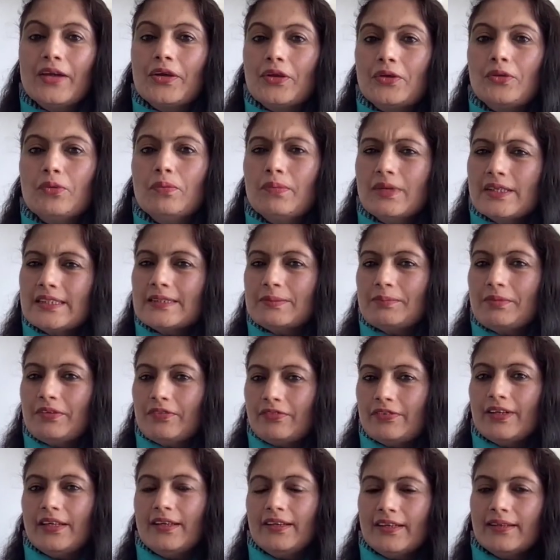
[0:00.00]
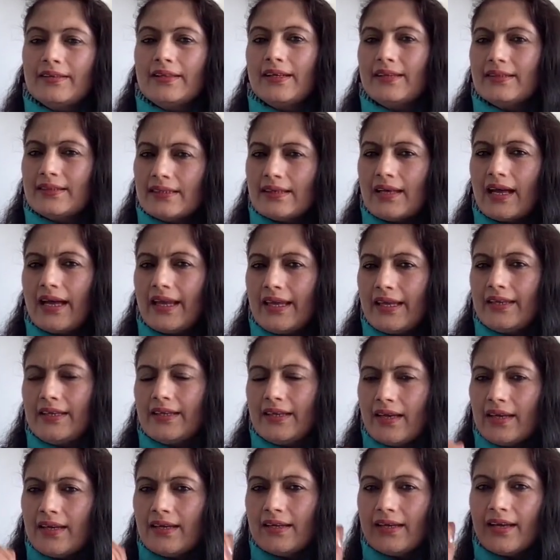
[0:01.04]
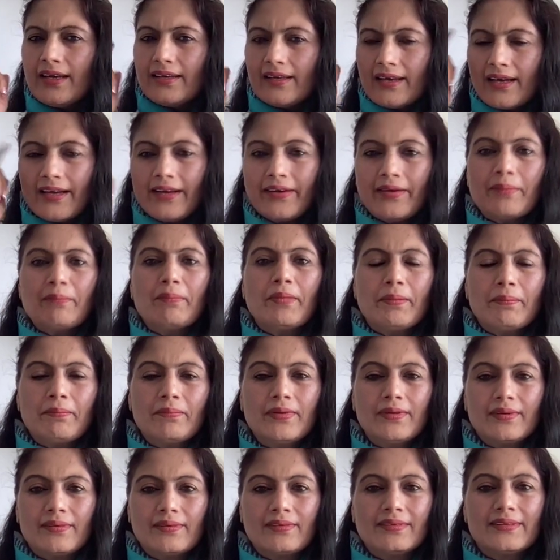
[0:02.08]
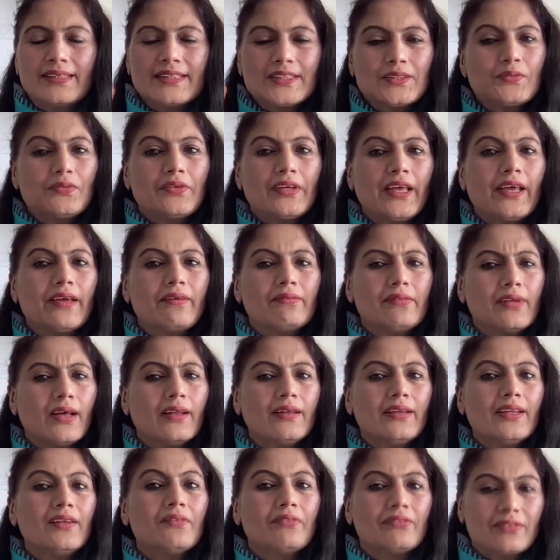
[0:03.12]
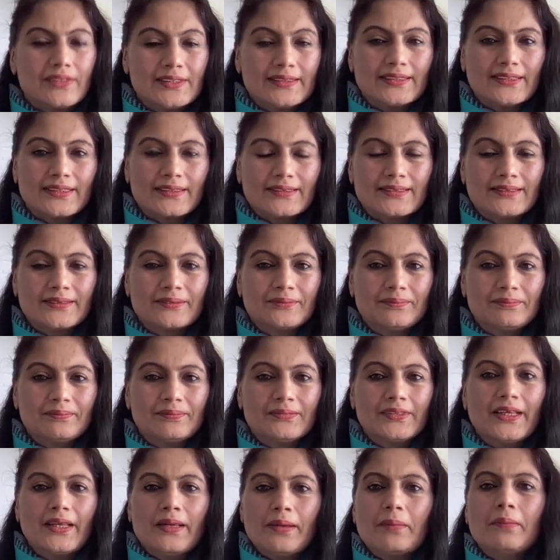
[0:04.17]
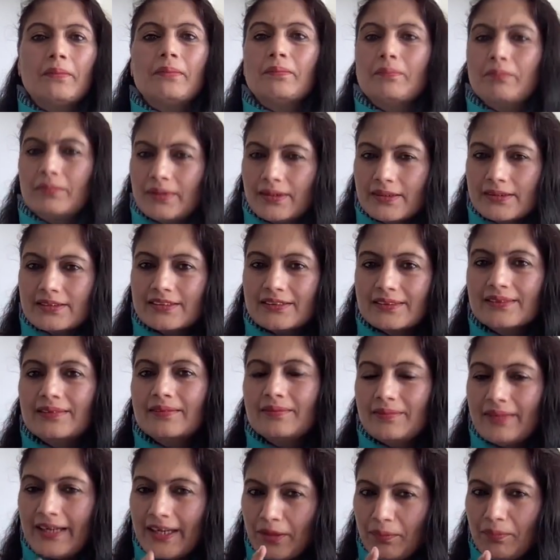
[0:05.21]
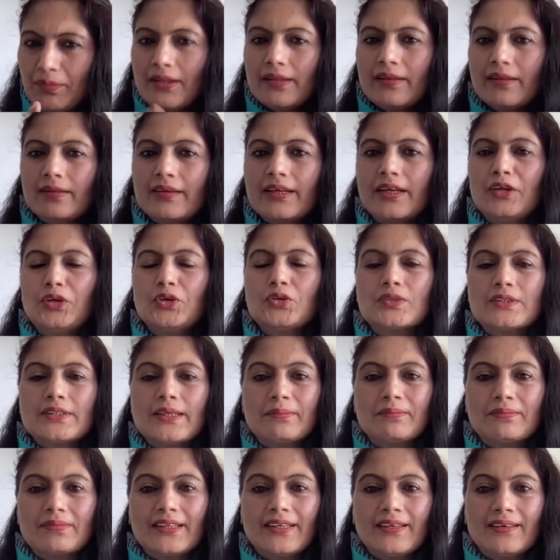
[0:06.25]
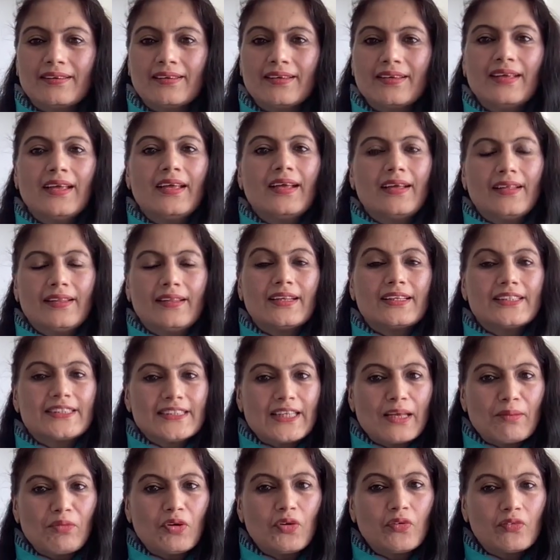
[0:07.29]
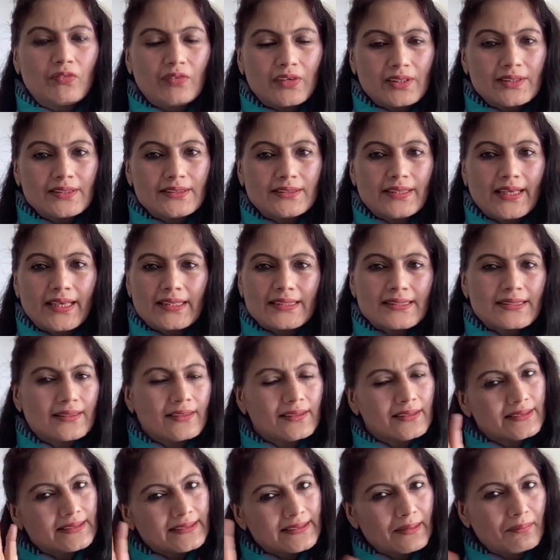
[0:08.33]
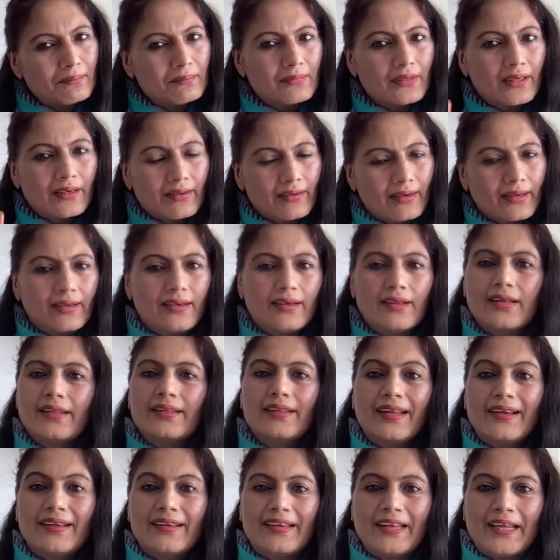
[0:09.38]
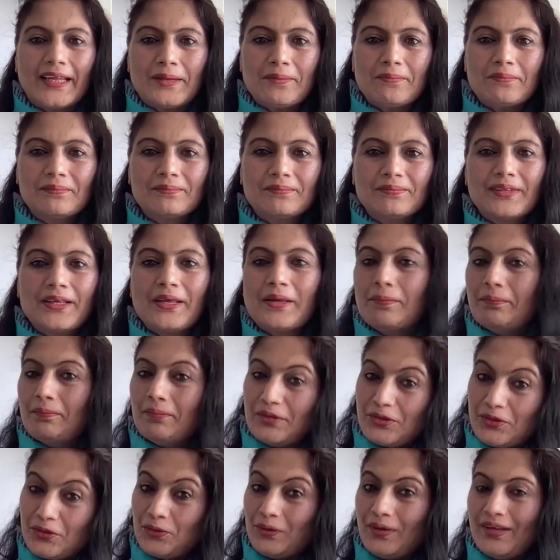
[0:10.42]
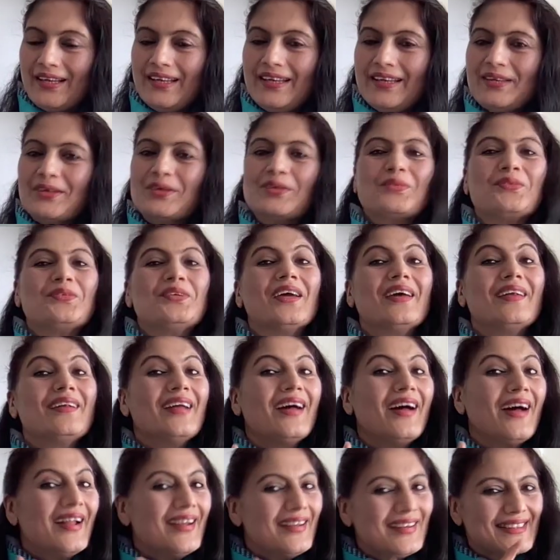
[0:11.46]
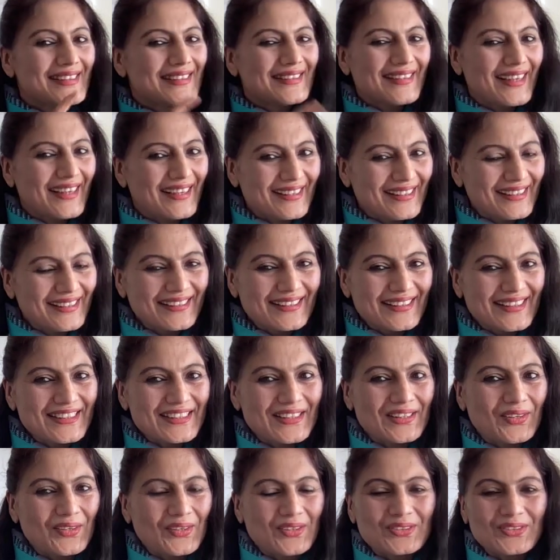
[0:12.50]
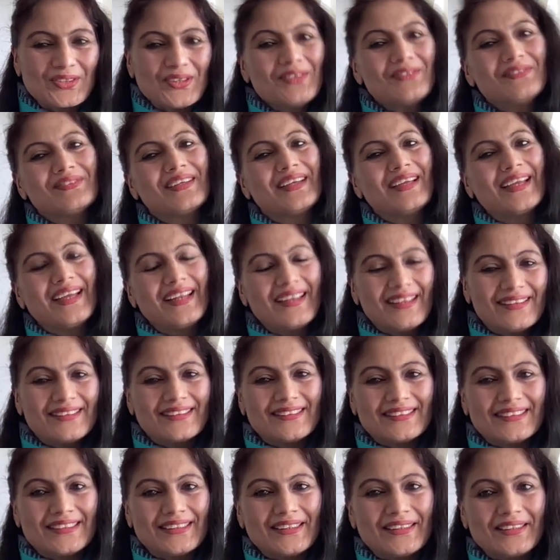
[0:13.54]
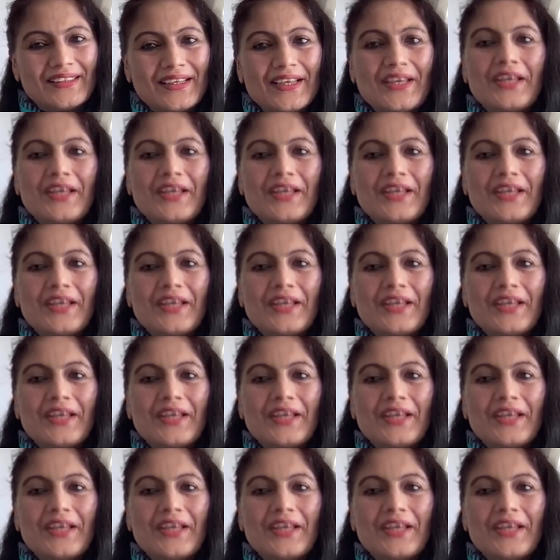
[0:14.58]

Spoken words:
You must be feeling that I remember this we have done in physics. But let me tell you something, that some of us has done some ratta that time. But today we are understanding these laws of energy.